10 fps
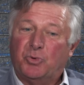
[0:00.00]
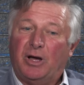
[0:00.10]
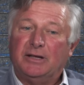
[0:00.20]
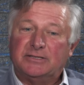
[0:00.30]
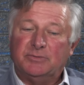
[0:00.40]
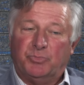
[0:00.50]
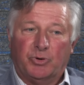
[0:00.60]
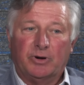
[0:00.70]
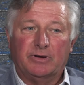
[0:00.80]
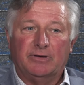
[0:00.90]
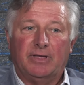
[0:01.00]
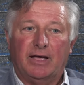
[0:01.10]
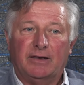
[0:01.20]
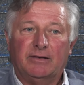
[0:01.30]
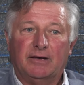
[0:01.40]
why it's important
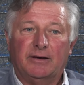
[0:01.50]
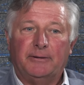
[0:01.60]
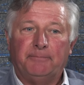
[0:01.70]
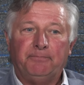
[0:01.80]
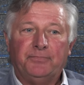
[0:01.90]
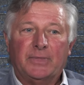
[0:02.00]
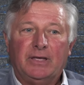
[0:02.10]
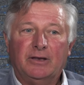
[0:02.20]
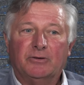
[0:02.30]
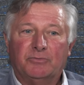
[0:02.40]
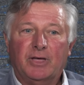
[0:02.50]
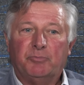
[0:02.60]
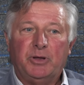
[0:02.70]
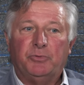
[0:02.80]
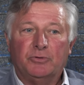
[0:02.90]
that. Um, you know, that
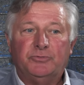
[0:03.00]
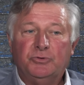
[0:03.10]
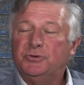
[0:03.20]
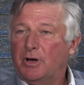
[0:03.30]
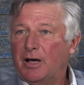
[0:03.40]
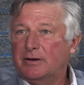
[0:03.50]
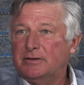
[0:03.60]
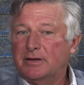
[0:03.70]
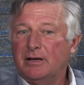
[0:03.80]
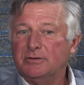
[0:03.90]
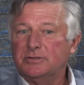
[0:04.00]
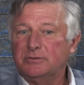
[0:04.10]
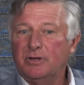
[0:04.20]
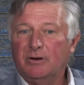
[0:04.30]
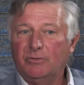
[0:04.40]
people do talk to council
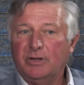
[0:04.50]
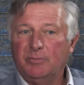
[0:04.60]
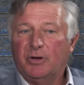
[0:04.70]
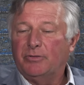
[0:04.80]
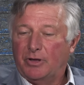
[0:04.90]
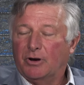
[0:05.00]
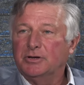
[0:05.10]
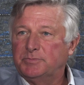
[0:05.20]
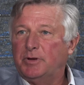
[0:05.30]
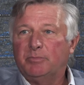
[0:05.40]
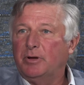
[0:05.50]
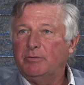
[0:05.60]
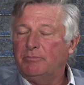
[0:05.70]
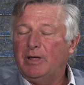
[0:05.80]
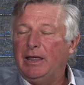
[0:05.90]
not only about the arts, but
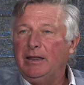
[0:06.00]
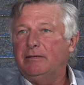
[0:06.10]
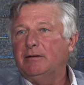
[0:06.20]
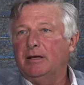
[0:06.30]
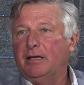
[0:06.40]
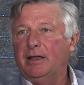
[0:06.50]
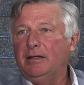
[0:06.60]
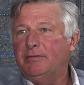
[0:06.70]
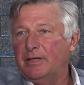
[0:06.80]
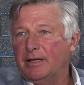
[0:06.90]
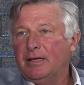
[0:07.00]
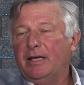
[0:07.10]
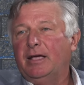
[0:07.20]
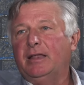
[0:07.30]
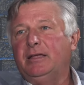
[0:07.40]
about any, any anything, issue.
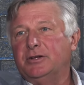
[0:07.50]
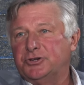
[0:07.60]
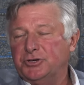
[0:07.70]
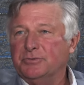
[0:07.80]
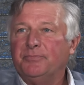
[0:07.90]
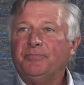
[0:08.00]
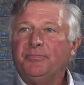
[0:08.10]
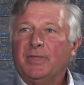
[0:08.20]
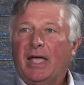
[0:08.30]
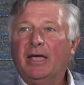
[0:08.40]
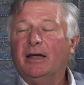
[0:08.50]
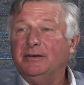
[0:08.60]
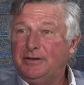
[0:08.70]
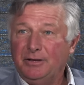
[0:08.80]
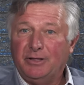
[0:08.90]
Absolutely. any issue. Uh, uh, and
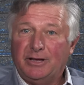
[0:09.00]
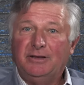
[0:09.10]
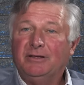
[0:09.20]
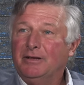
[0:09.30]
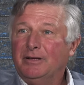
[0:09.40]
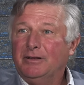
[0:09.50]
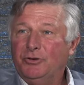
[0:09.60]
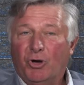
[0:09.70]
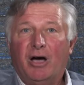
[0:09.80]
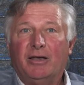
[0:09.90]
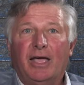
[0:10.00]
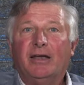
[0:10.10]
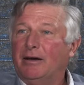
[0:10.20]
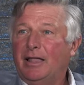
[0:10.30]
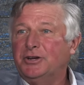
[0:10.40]
ideally, not at
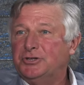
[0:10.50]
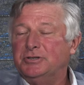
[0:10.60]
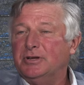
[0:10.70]
an election